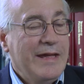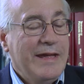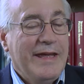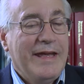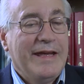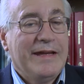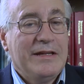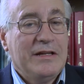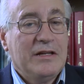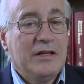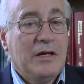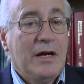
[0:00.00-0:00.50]

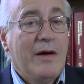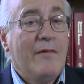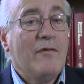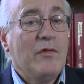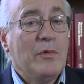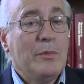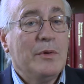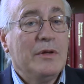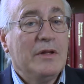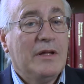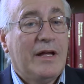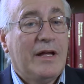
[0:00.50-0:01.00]
It can come
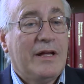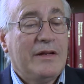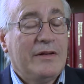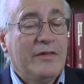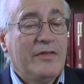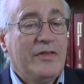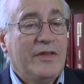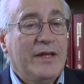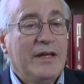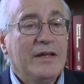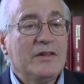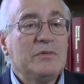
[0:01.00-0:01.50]
from a lot of
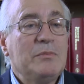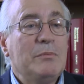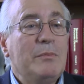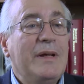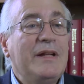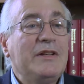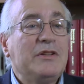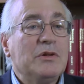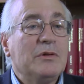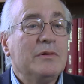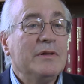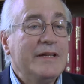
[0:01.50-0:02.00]
things.
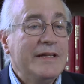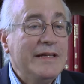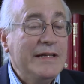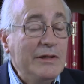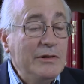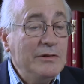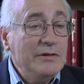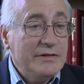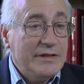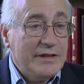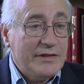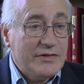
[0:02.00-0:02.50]
Mental
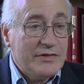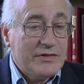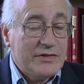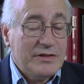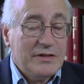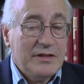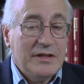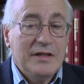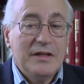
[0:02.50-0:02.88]
illness,